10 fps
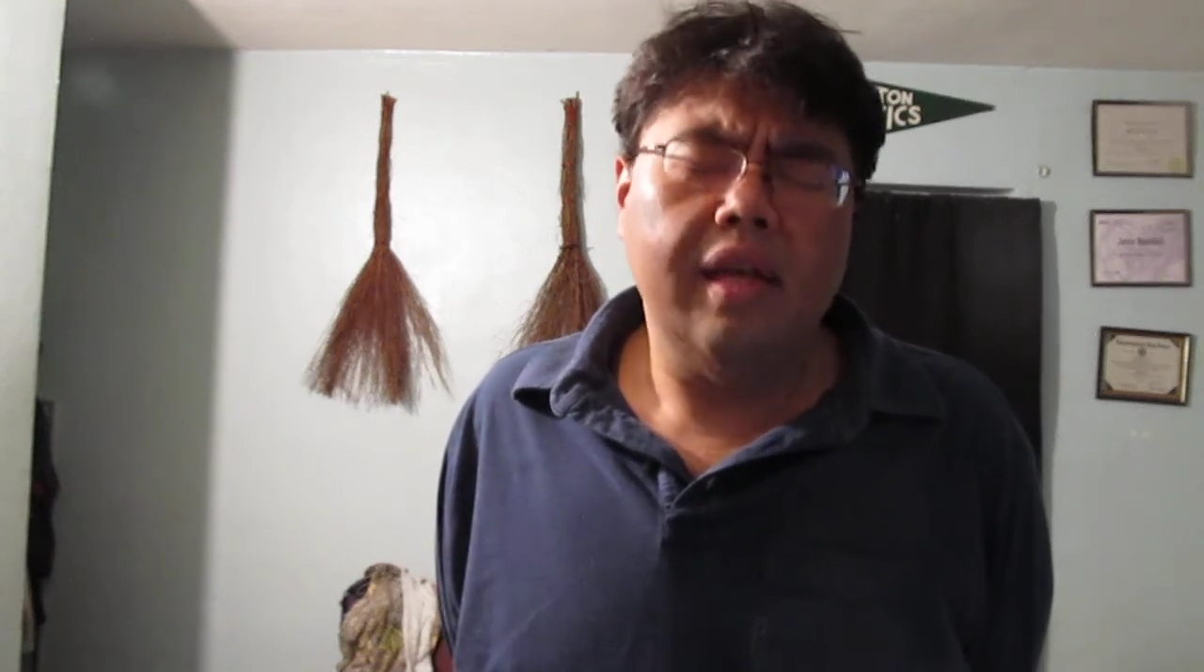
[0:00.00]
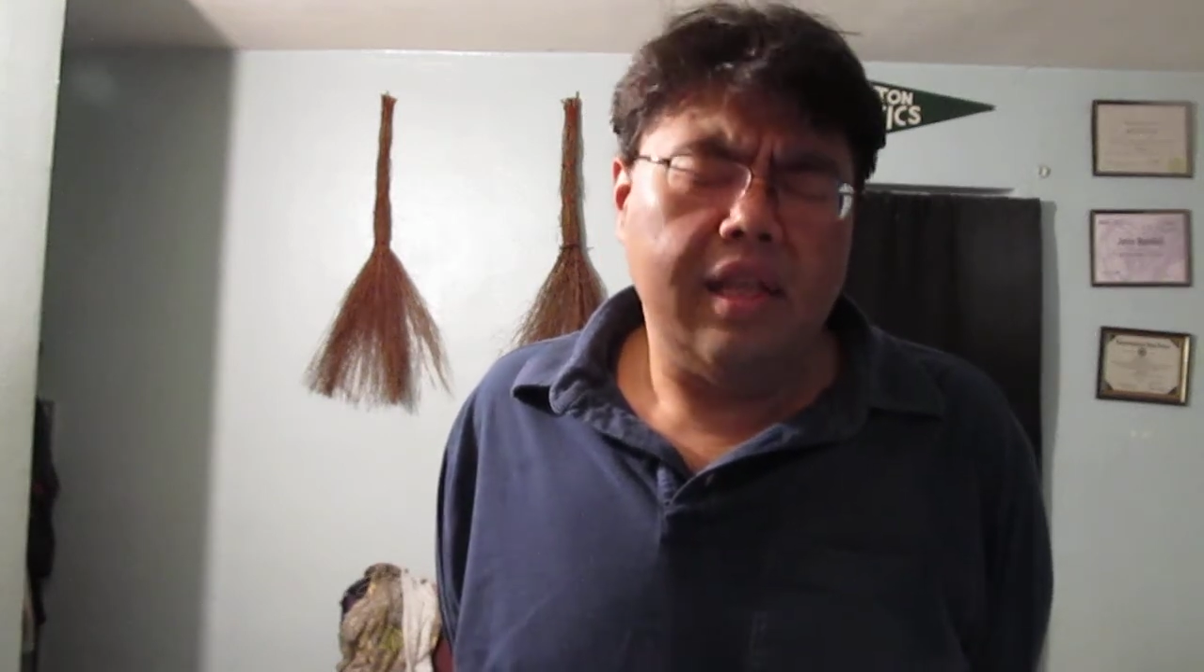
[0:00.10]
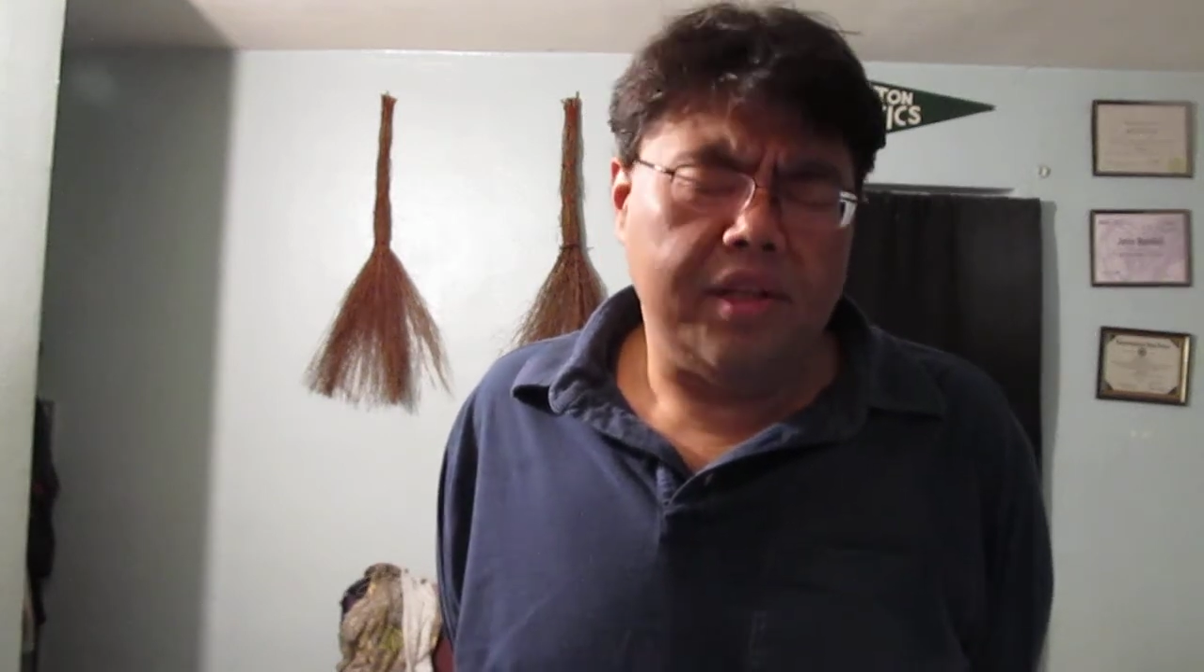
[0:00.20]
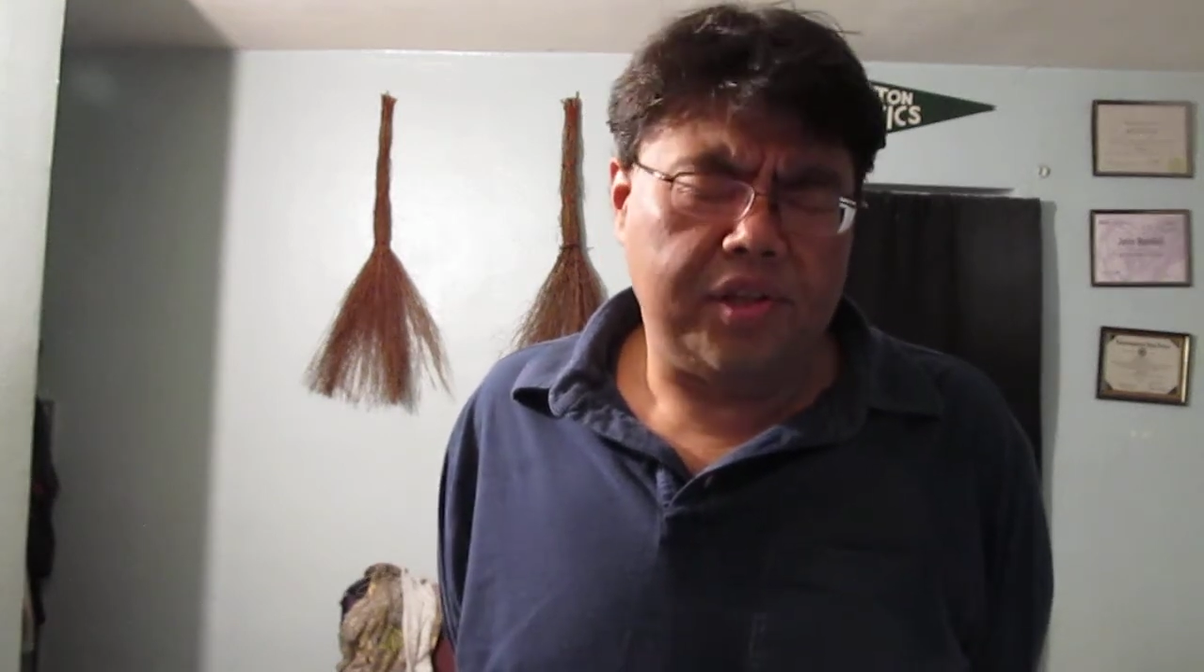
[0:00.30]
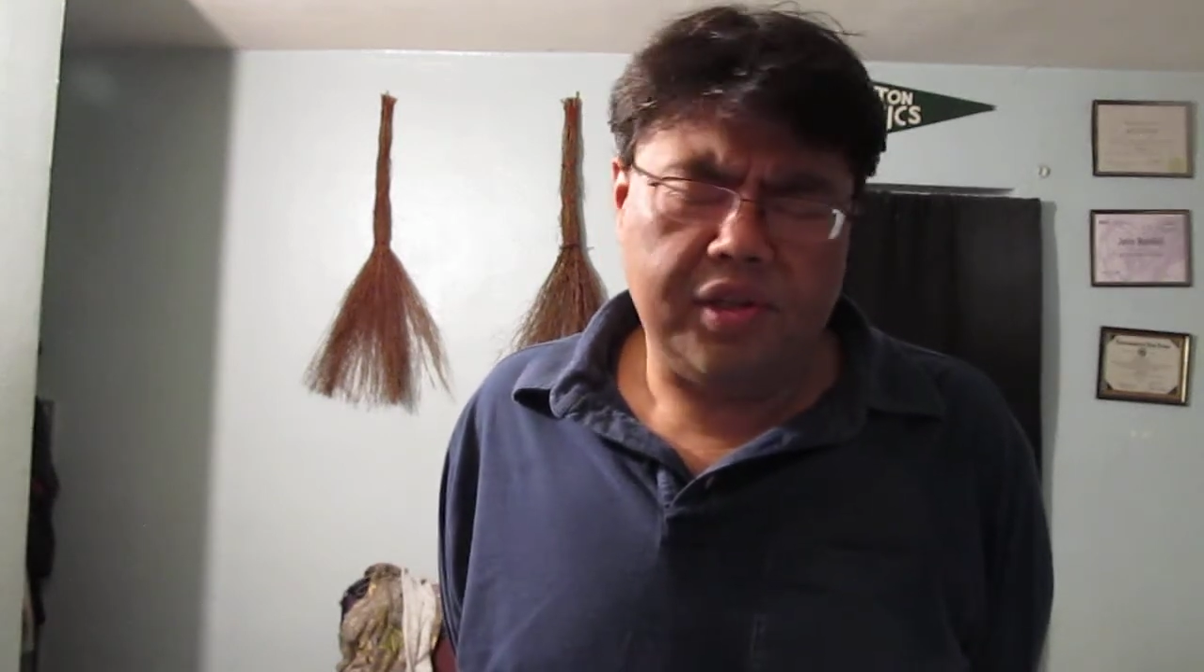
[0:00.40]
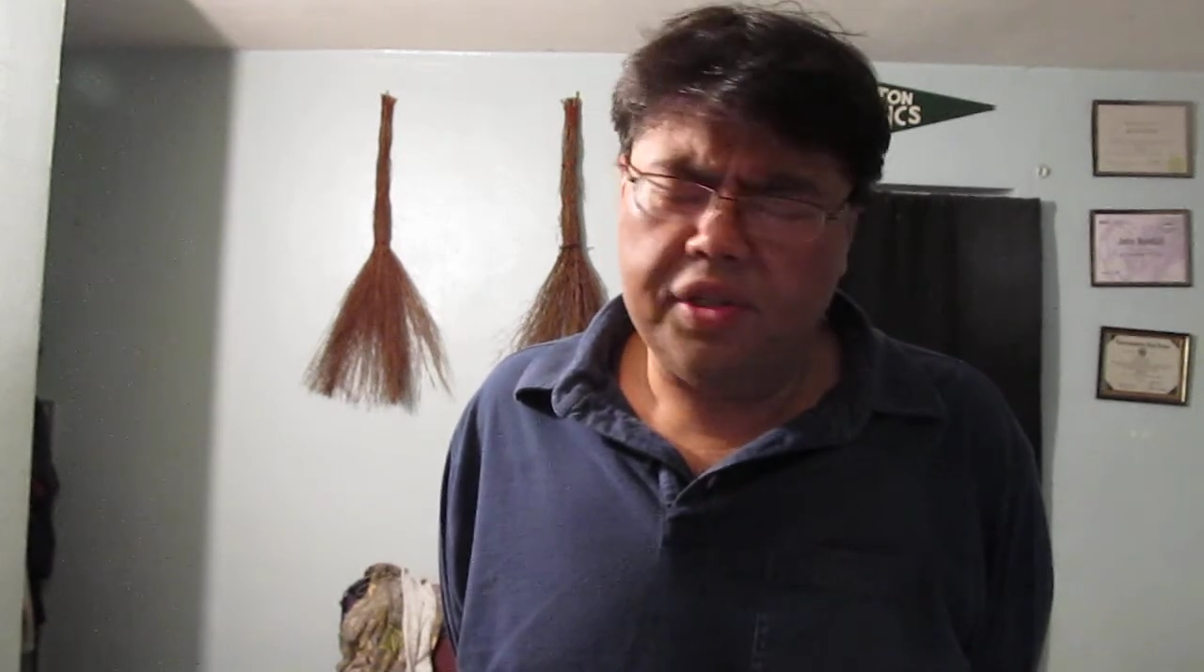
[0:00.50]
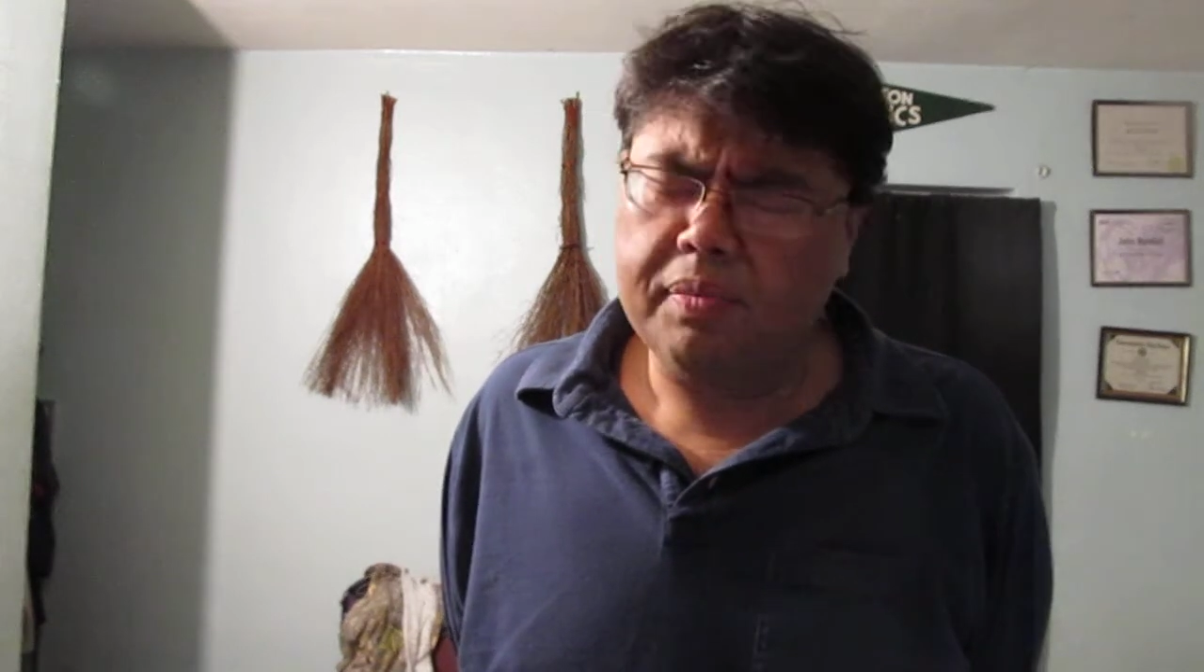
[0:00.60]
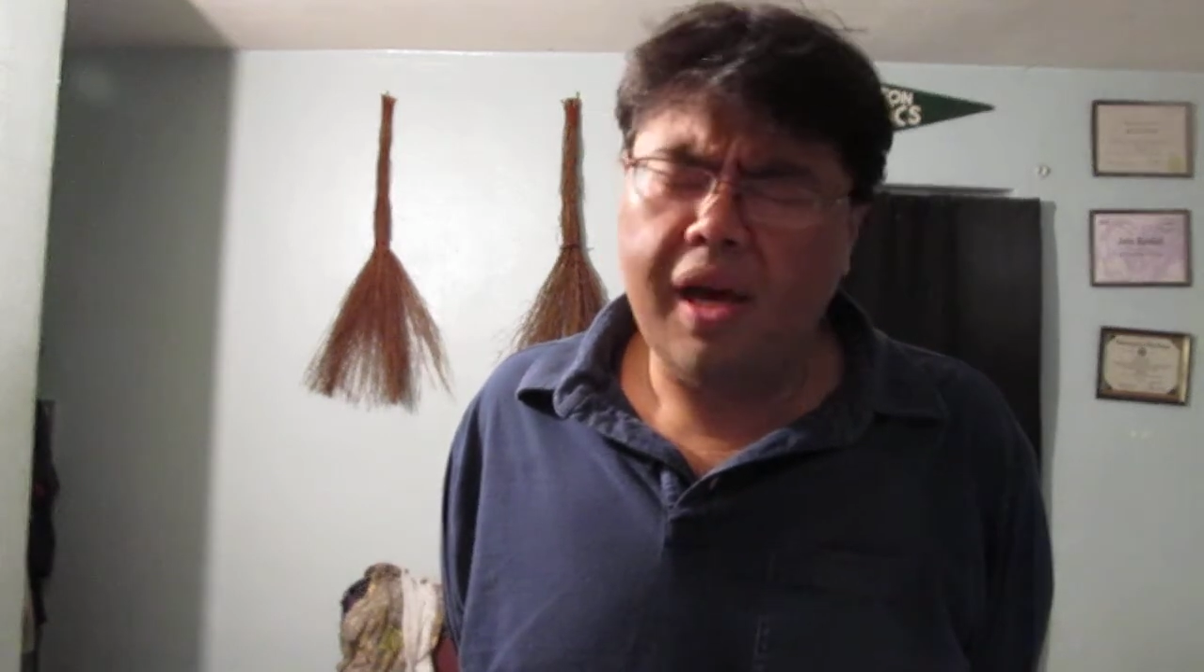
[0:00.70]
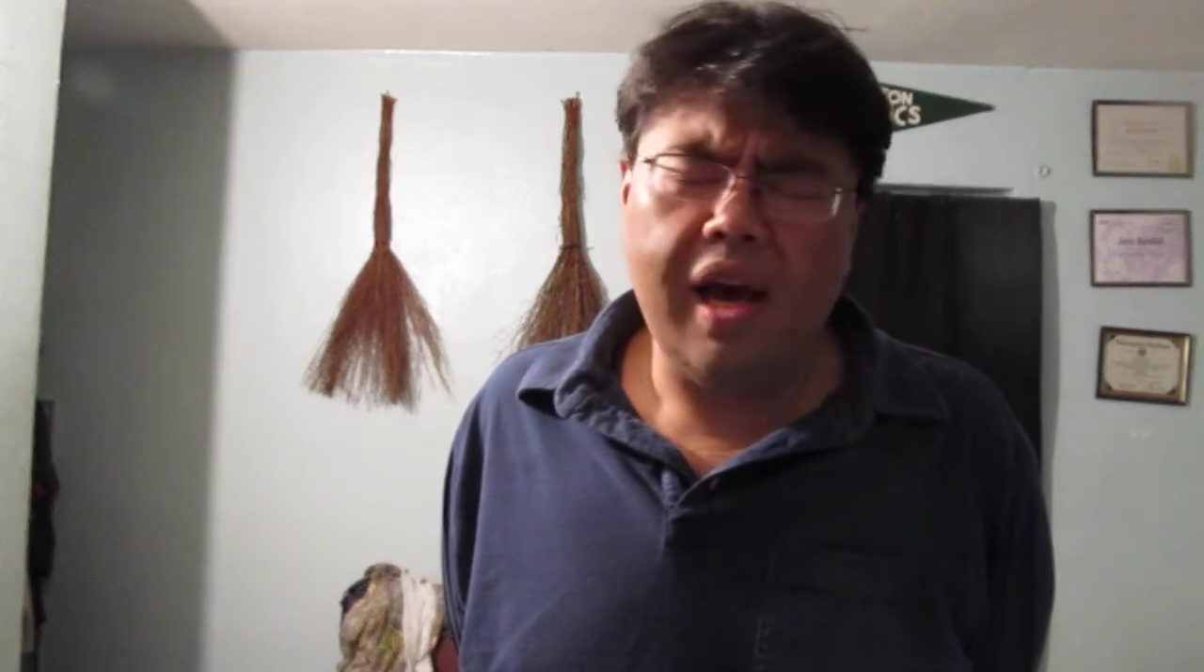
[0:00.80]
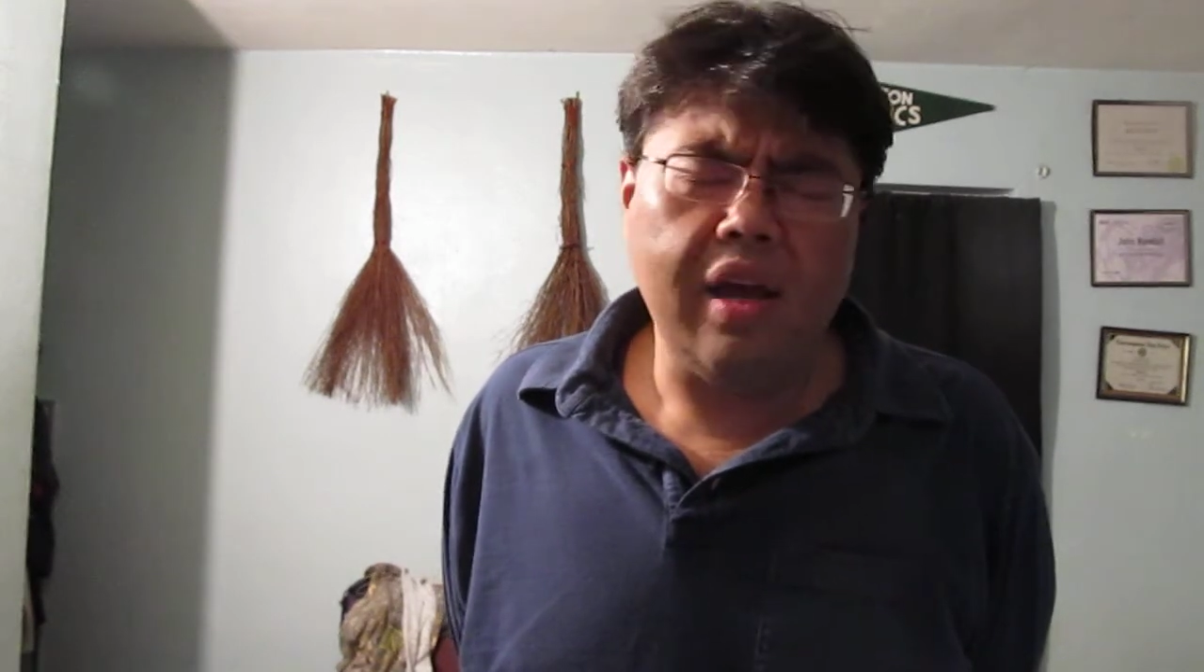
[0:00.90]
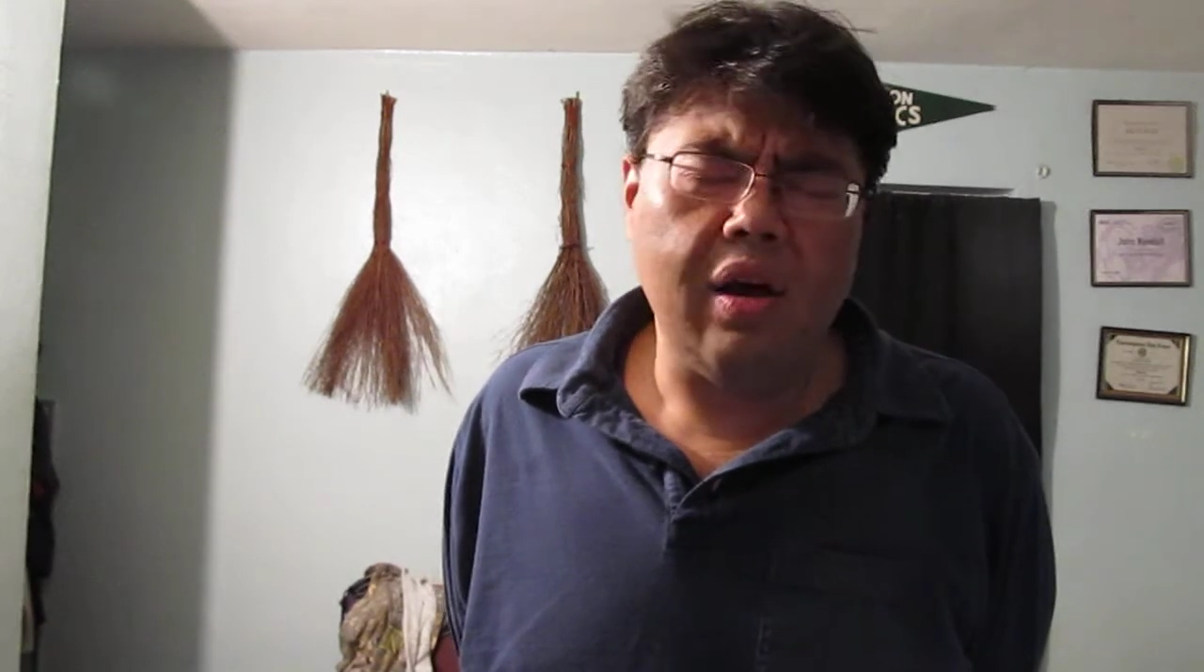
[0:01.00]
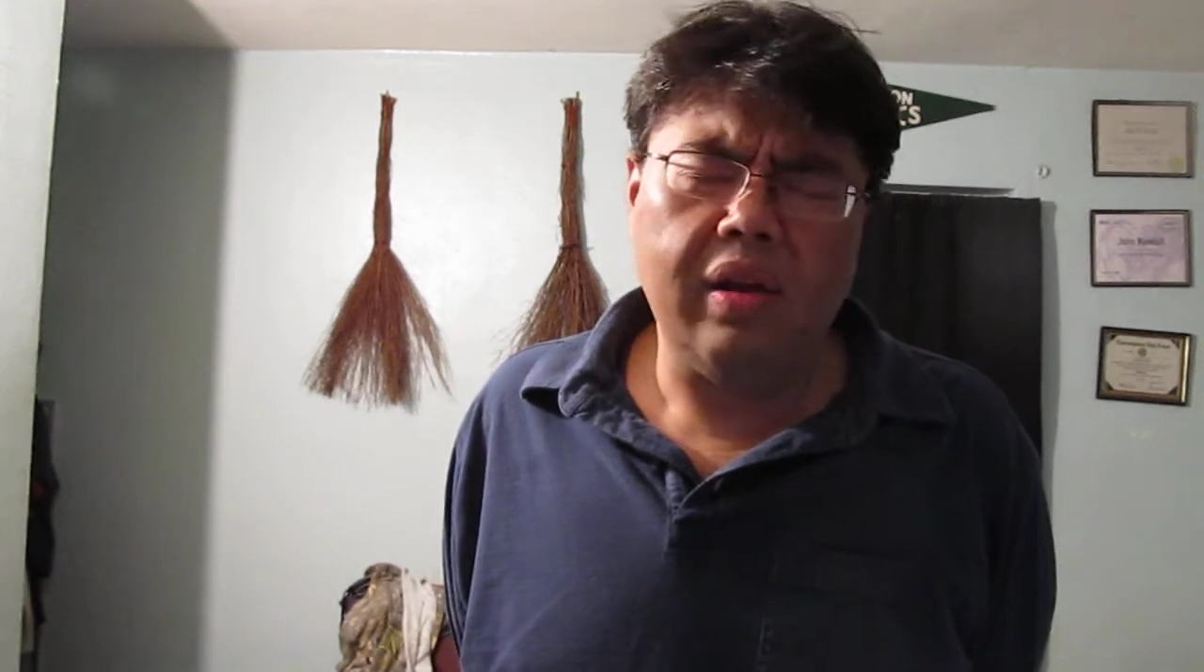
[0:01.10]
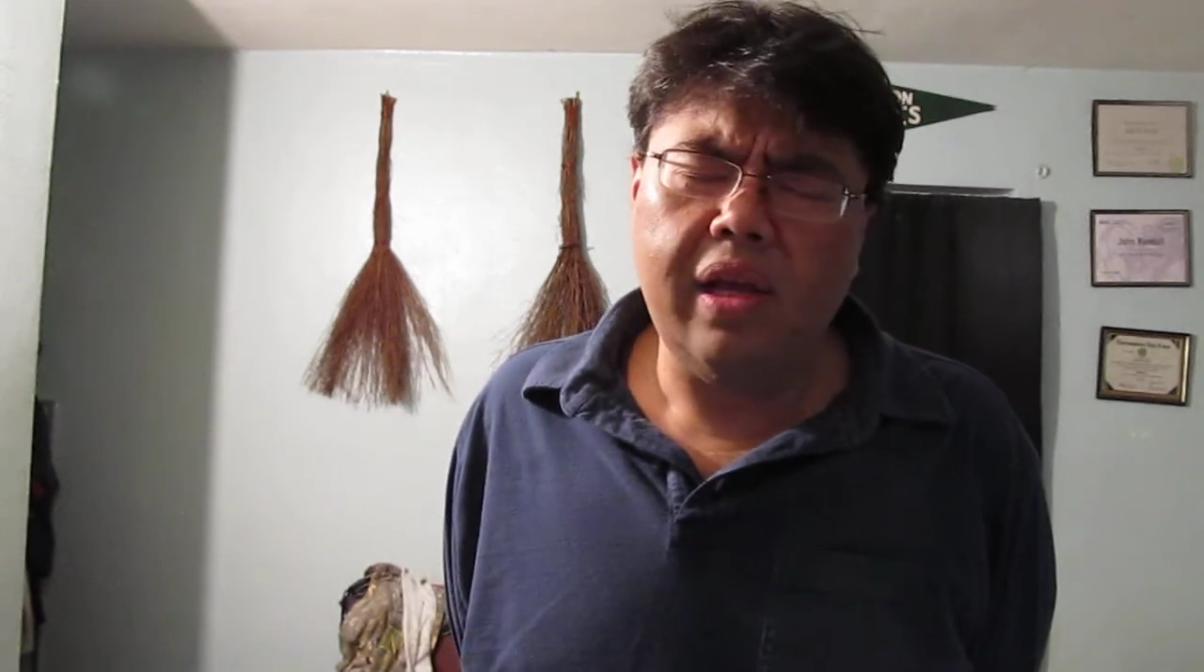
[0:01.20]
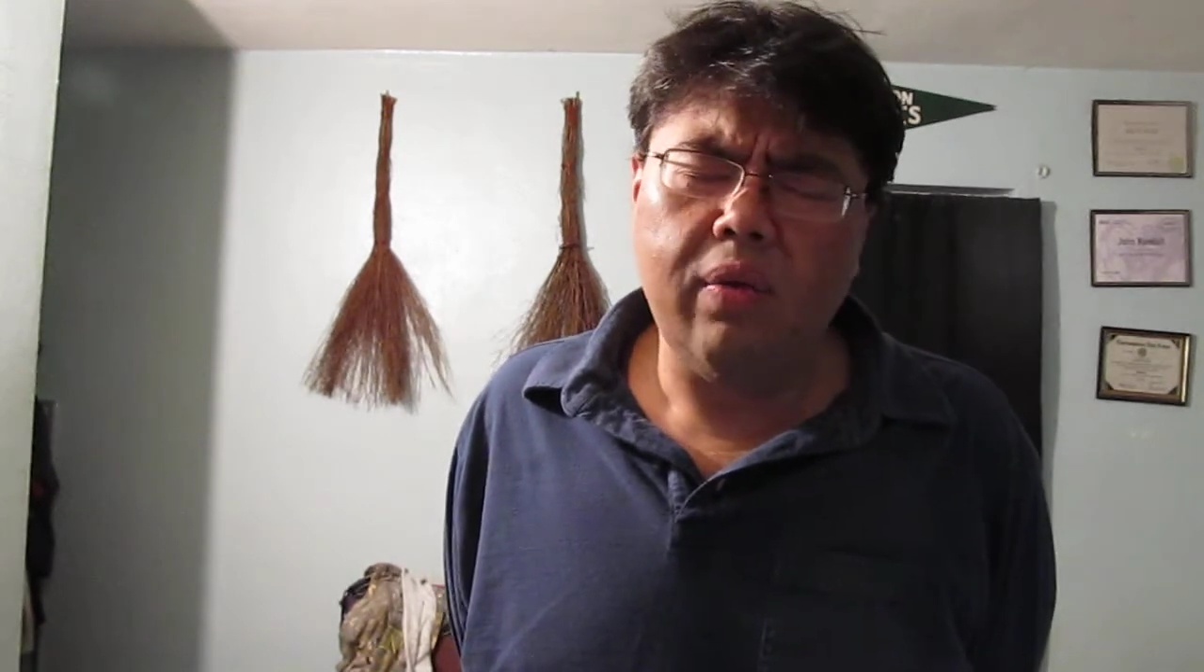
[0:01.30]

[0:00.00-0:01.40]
that she's my only